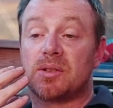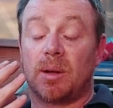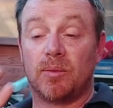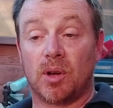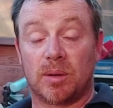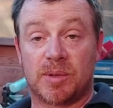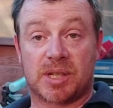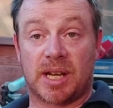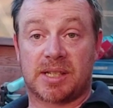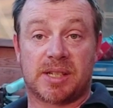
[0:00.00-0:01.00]
So I'm not going to be
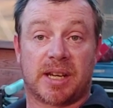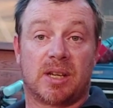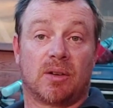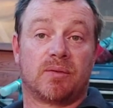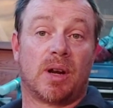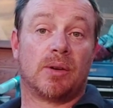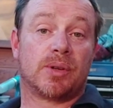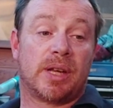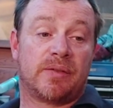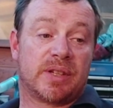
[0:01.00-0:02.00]
scared to take it off
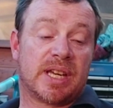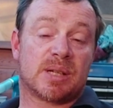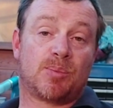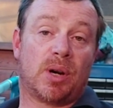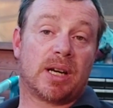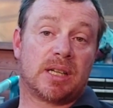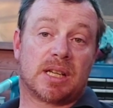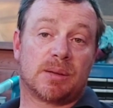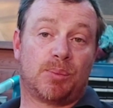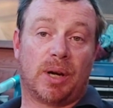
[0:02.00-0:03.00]
road. If it gets pranged,
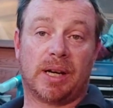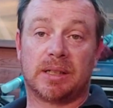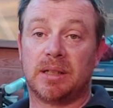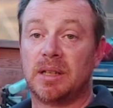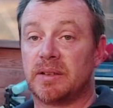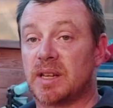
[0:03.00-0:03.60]
it gets pranged.